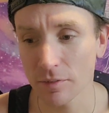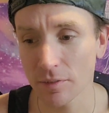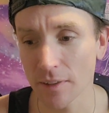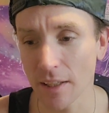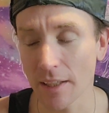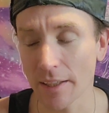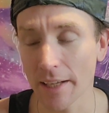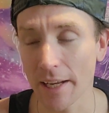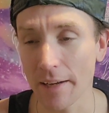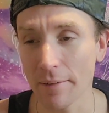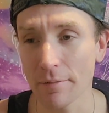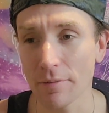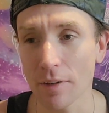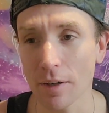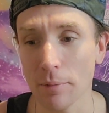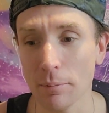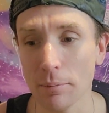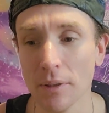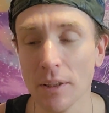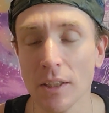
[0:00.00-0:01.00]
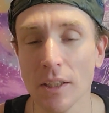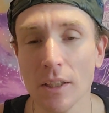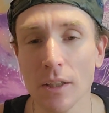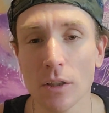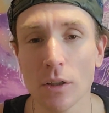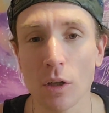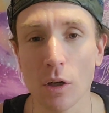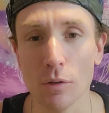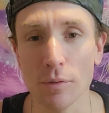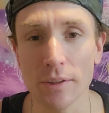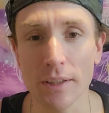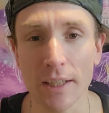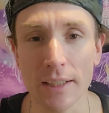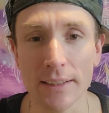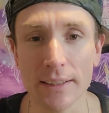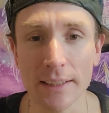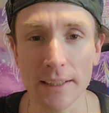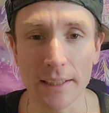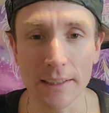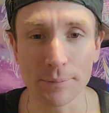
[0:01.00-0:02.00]
that came from
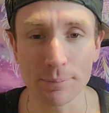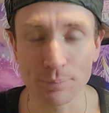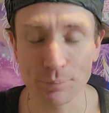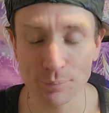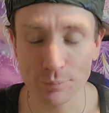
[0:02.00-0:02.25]
COVID-19.